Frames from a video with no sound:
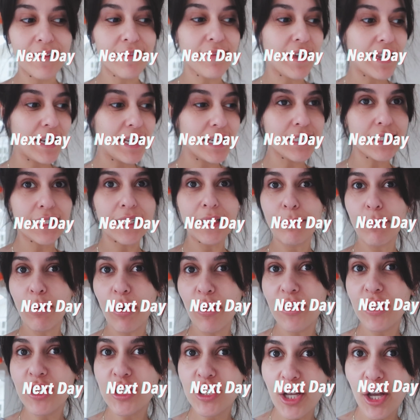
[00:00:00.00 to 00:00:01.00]
fell asleep
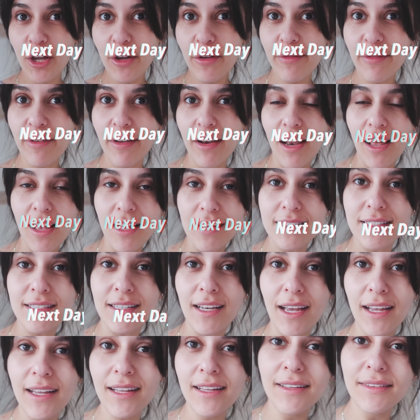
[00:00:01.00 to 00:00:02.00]
on the sofa last
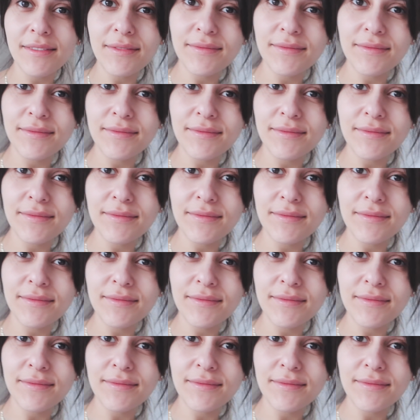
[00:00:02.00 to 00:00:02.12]
night.